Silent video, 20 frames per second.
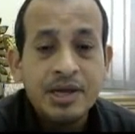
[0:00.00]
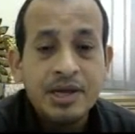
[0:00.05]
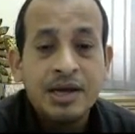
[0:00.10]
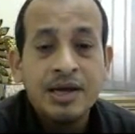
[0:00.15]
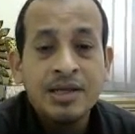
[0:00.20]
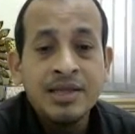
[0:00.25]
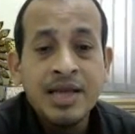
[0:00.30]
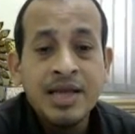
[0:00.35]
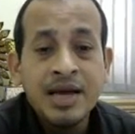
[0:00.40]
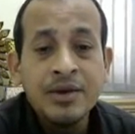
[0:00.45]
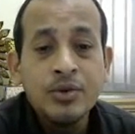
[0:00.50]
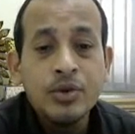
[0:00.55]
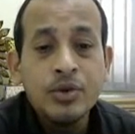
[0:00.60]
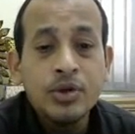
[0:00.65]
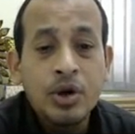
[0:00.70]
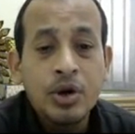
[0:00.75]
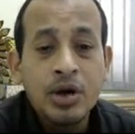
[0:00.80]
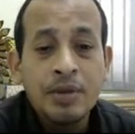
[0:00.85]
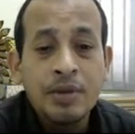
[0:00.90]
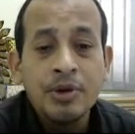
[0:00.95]
Then we'll
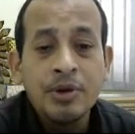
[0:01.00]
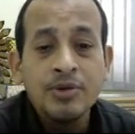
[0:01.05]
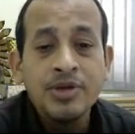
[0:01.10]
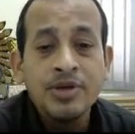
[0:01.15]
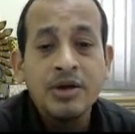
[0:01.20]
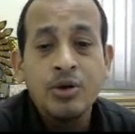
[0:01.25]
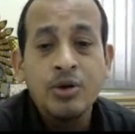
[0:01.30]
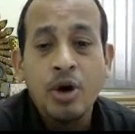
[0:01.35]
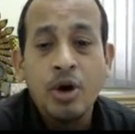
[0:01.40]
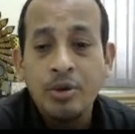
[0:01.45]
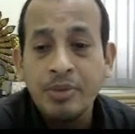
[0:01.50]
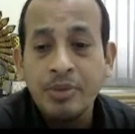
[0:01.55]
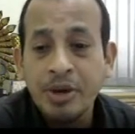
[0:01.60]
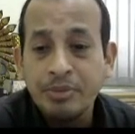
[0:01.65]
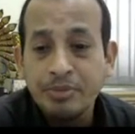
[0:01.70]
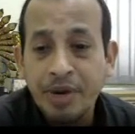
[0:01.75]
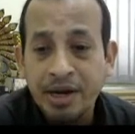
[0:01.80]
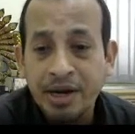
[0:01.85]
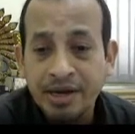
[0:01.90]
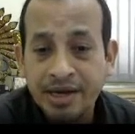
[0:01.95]
talk about the
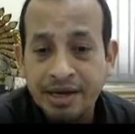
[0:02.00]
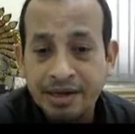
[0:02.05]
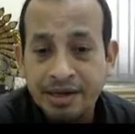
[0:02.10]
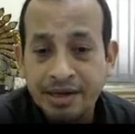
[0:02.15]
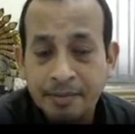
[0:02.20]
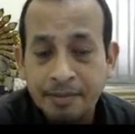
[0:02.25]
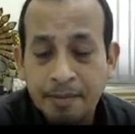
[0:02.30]
government market.